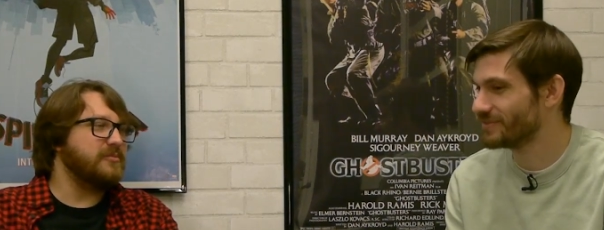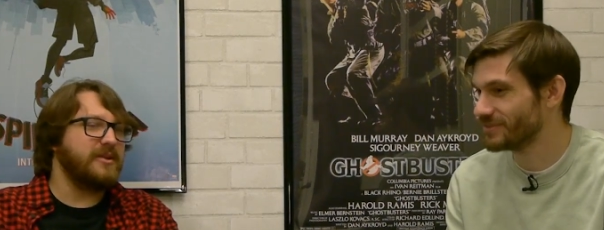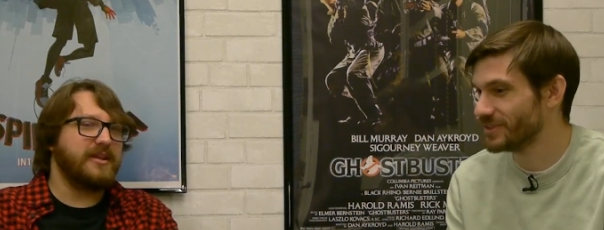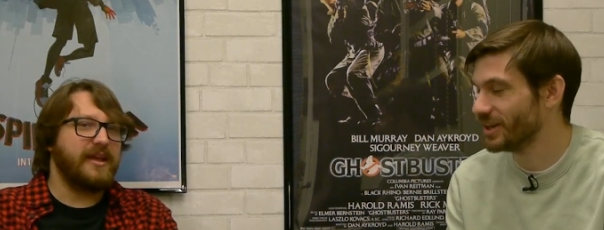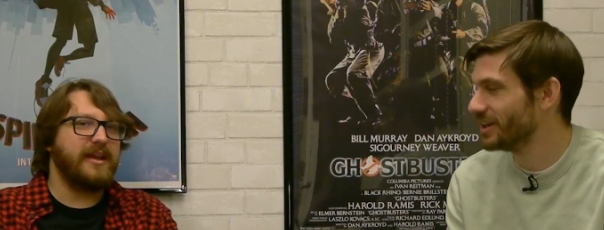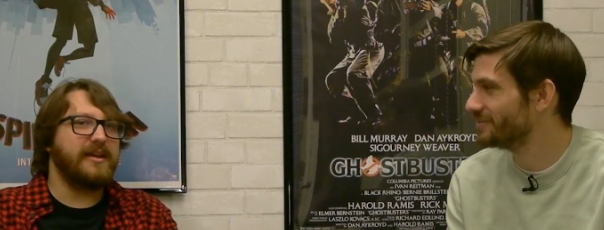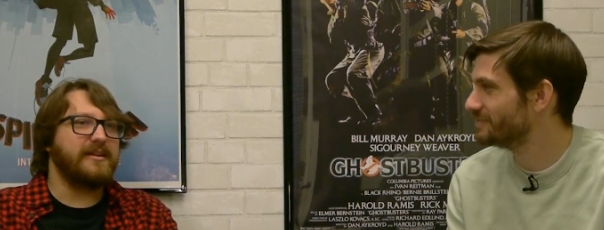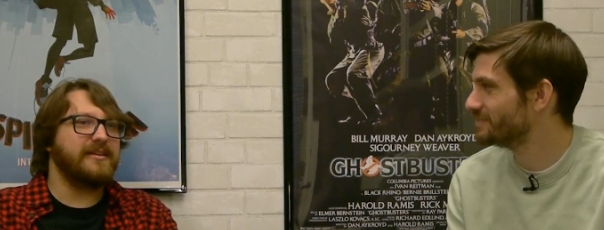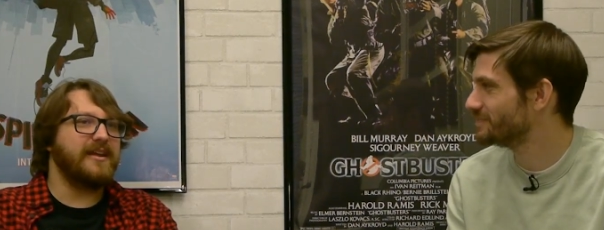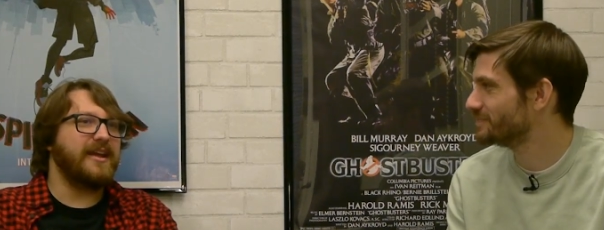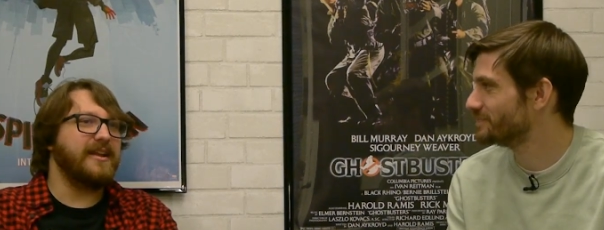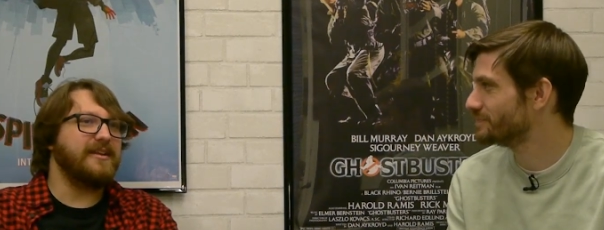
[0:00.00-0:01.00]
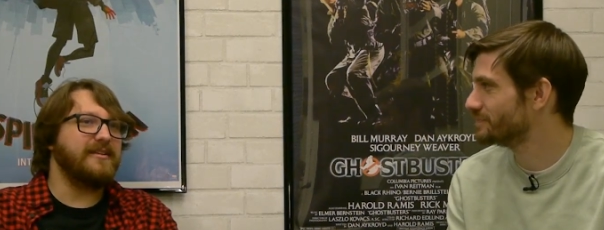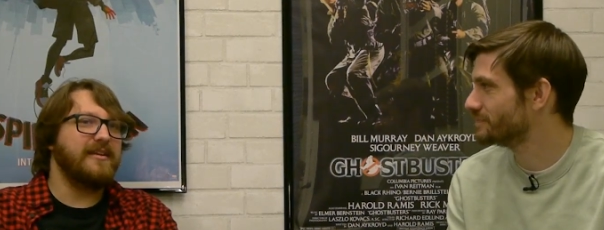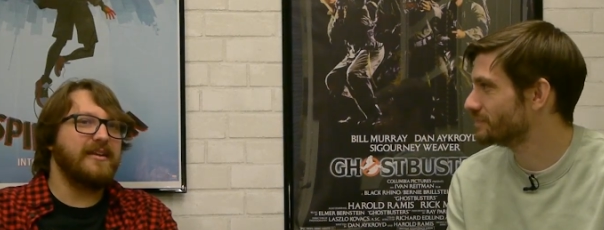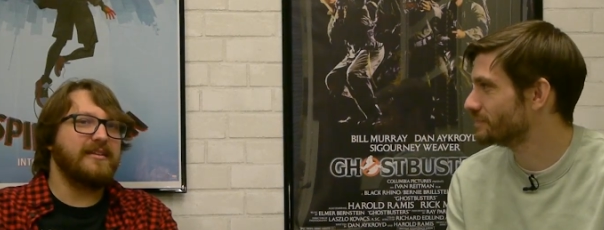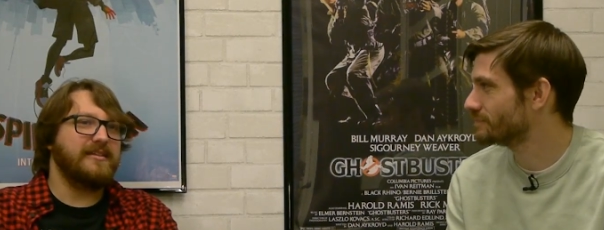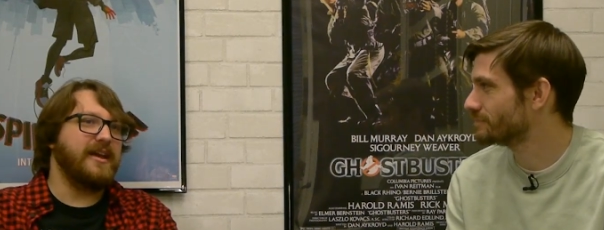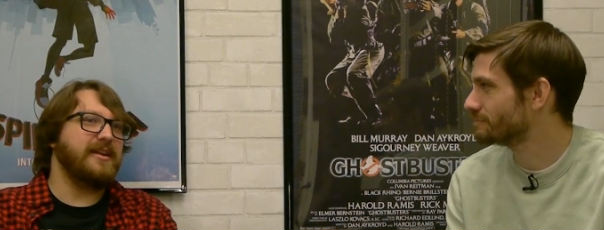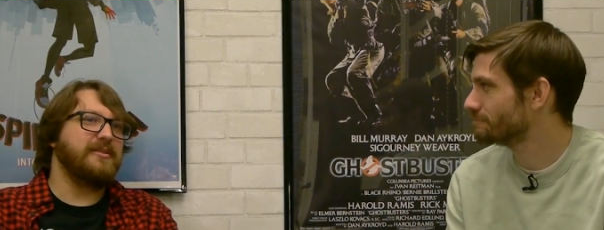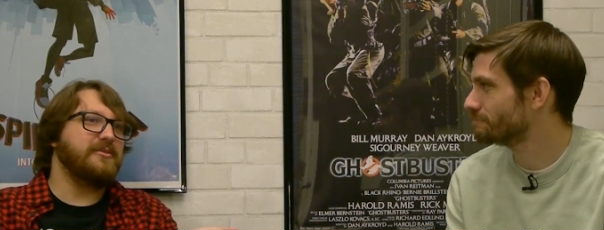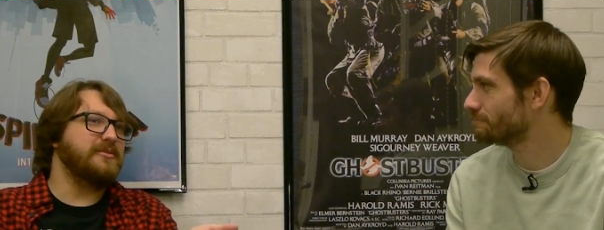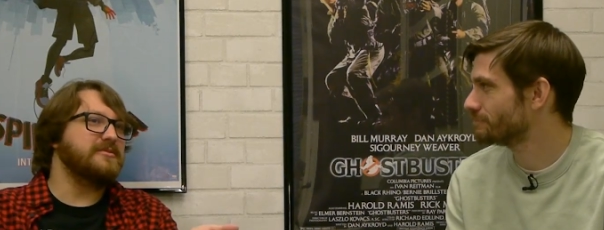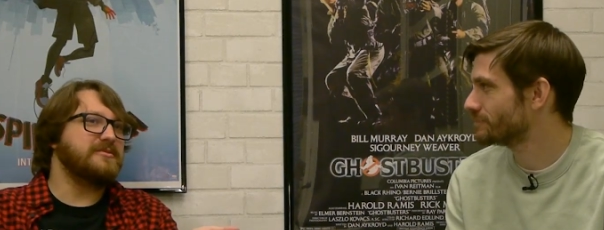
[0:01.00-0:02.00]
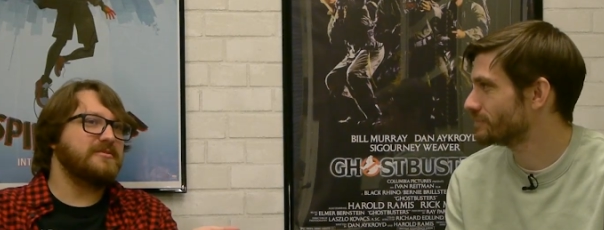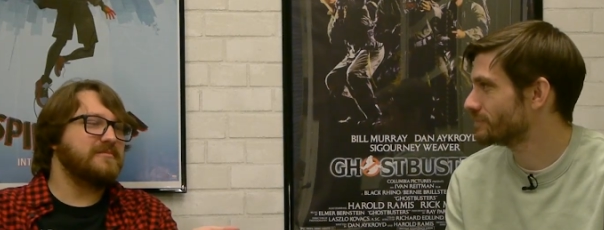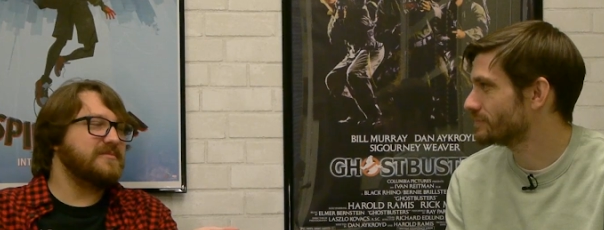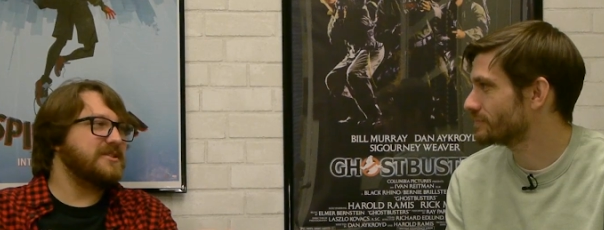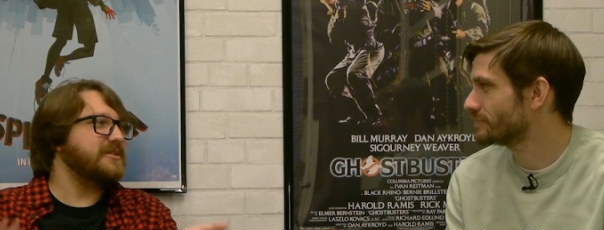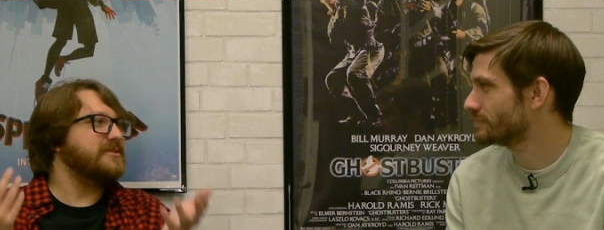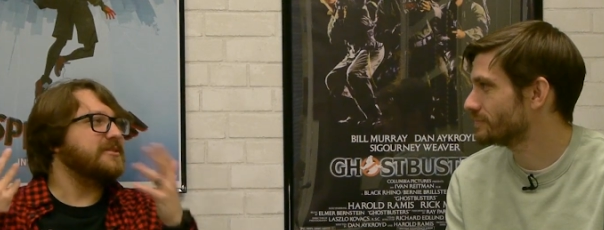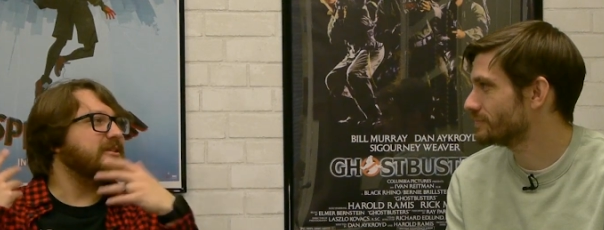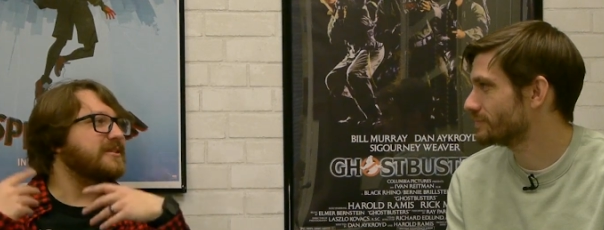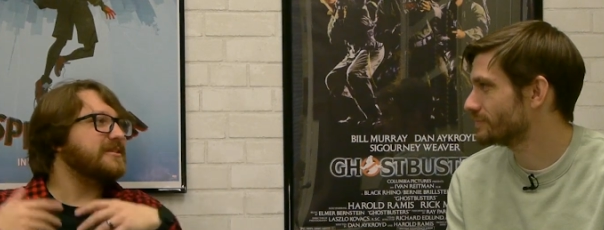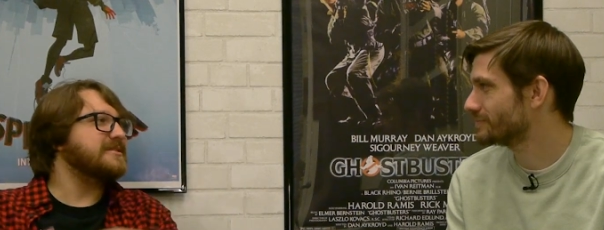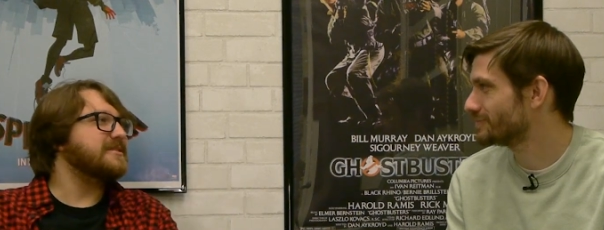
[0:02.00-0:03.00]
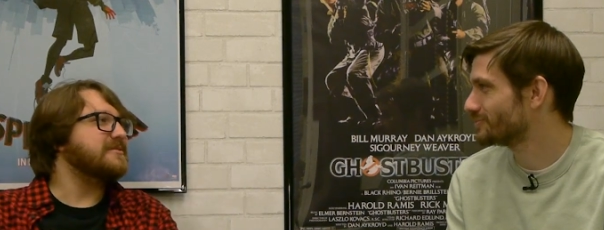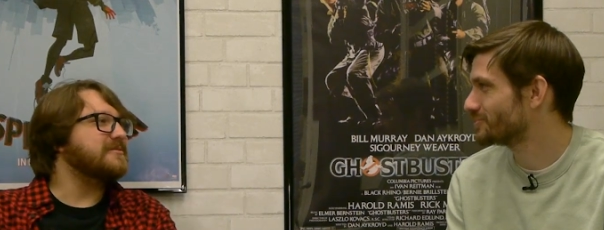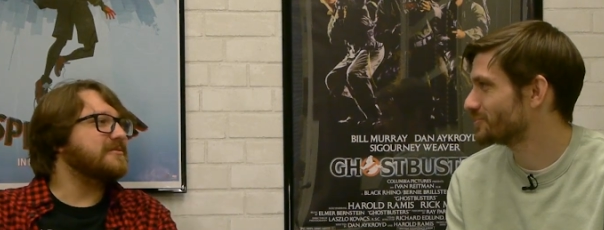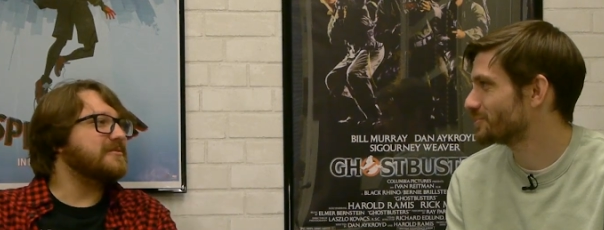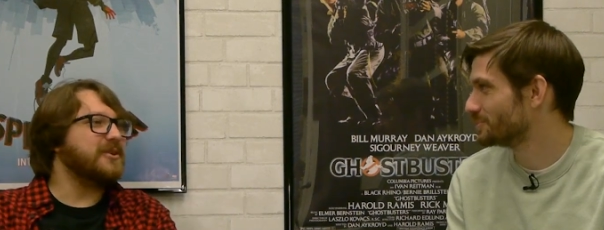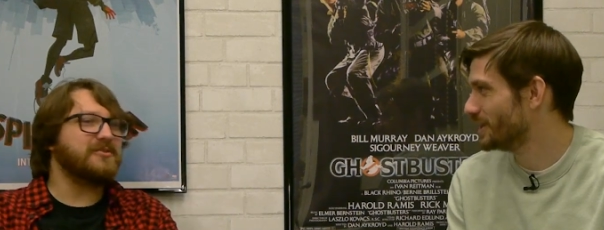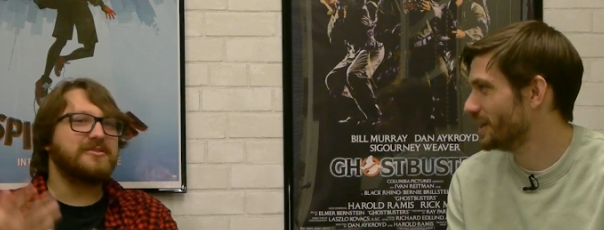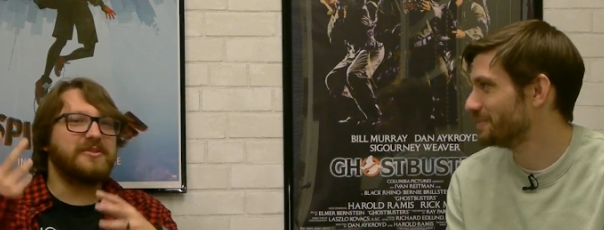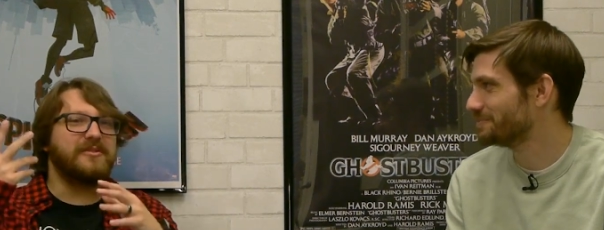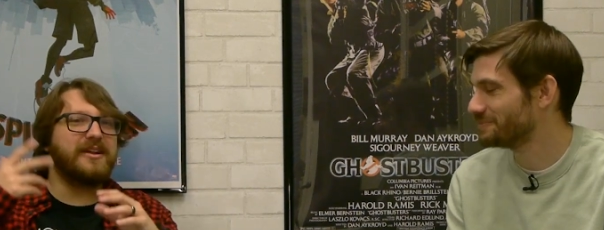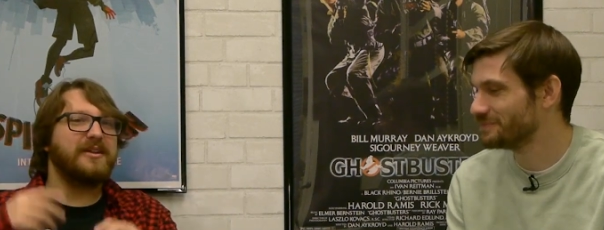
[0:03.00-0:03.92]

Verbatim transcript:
Speaker 1: we yeah. can, and that includes silly songs and cartoon yeah.